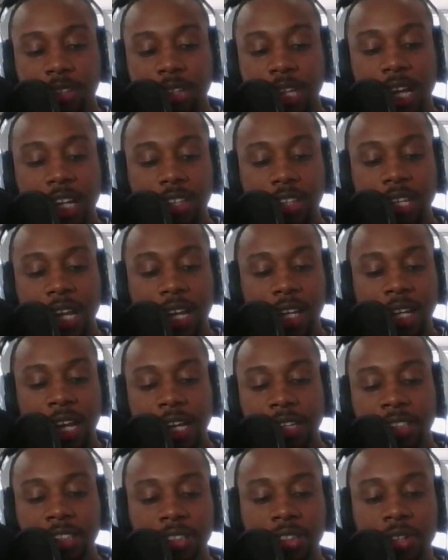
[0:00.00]
Their
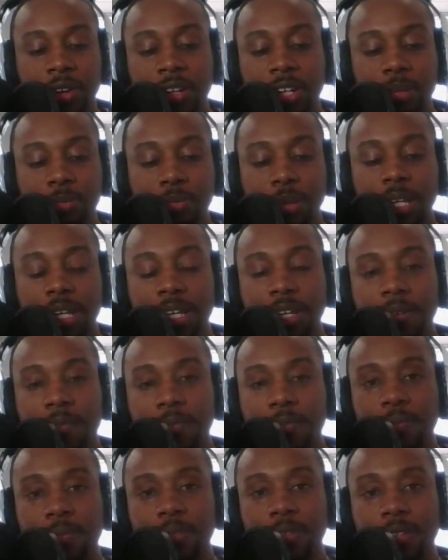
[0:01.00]
case is going to be
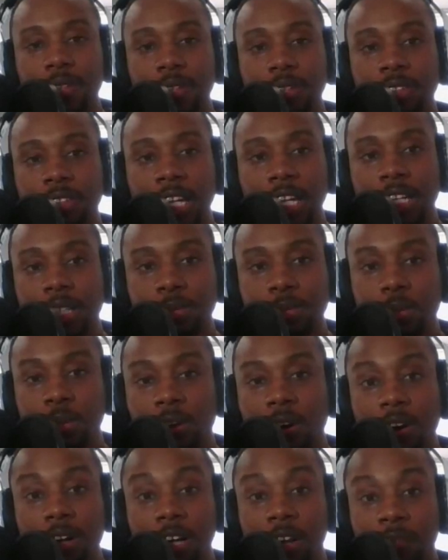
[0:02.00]
set as
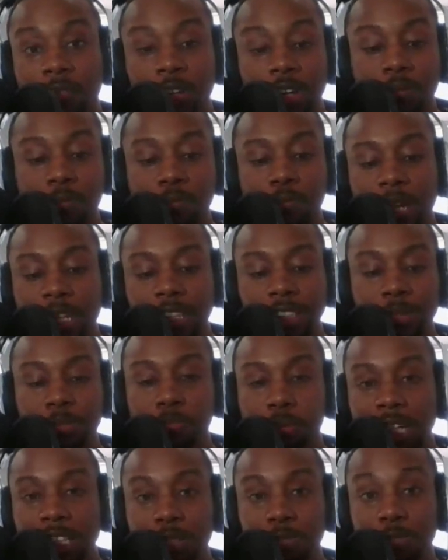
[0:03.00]
priority. If you're months
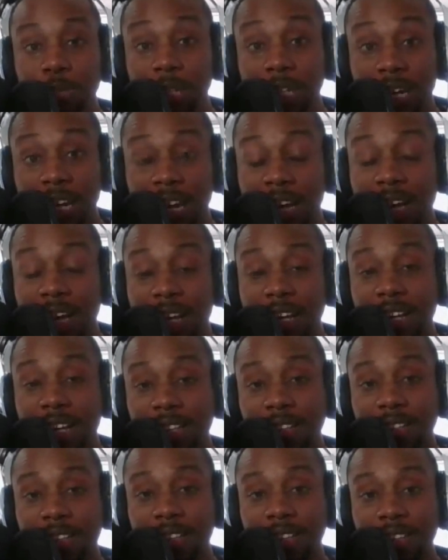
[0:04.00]
plus
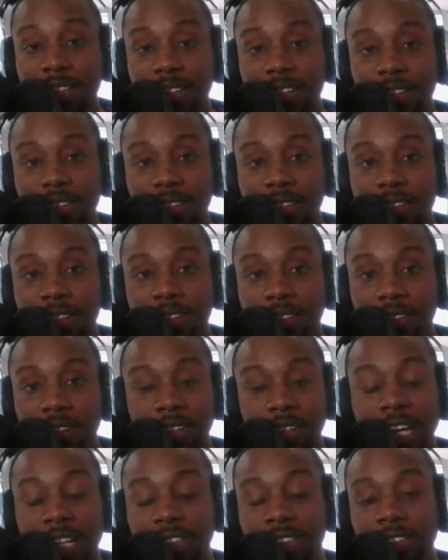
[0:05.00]
behind,
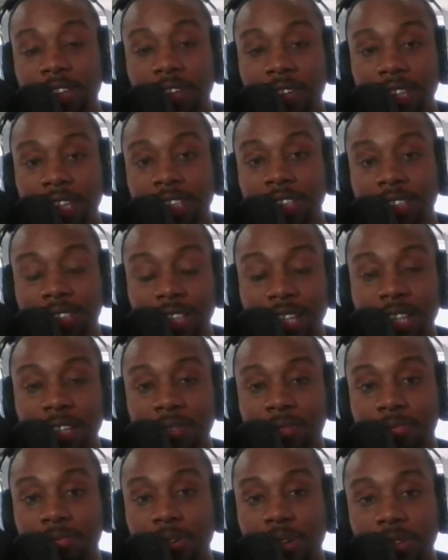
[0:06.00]
your case is going to get
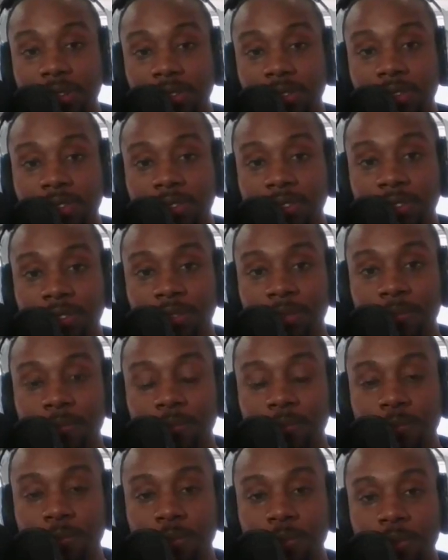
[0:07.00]
seen first.
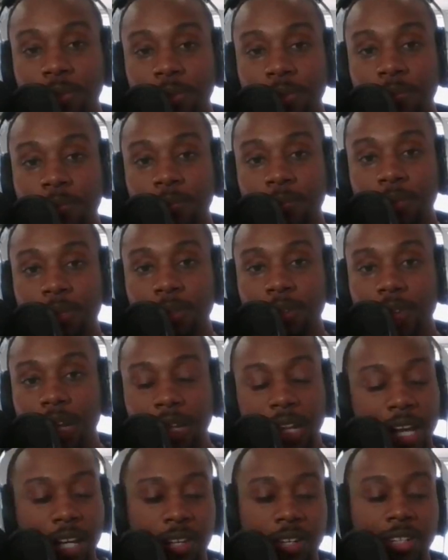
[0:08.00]

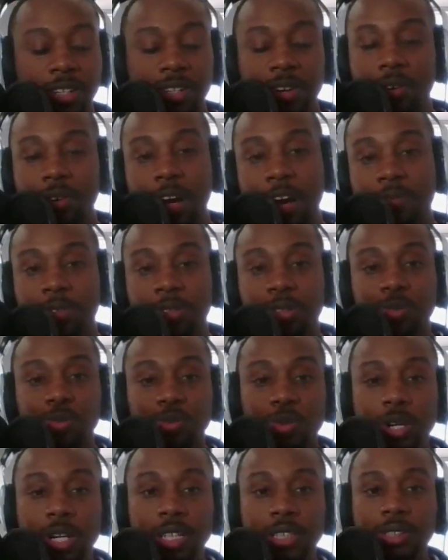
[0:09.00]
They're not going to go after the
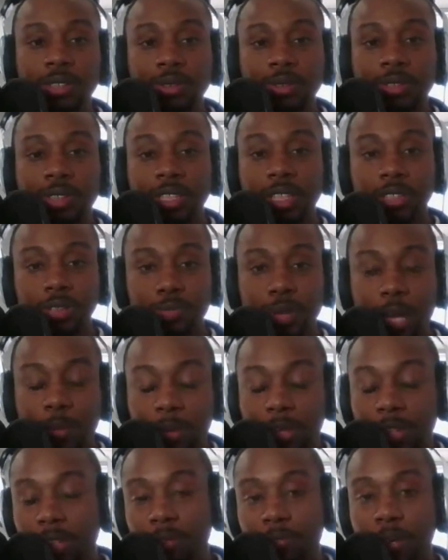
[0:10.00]
ones who just
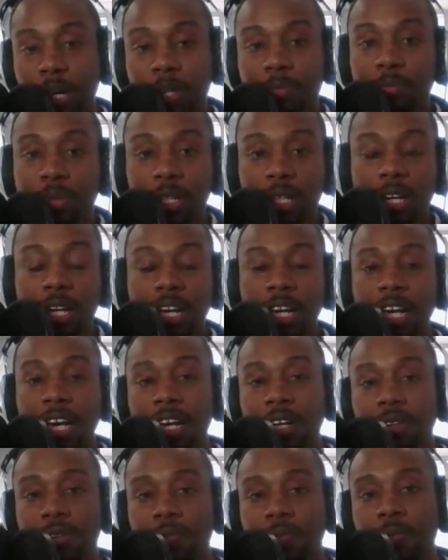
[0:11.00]
maybe a month
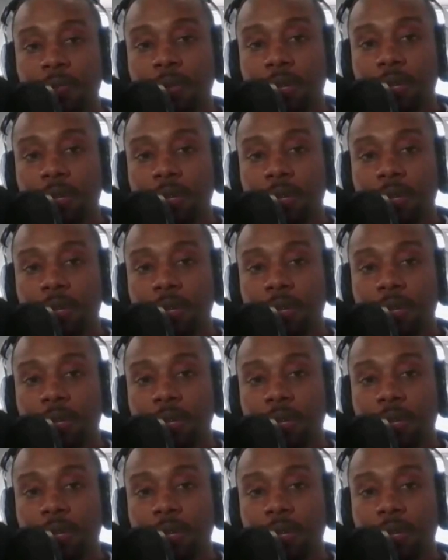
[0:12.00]
behind.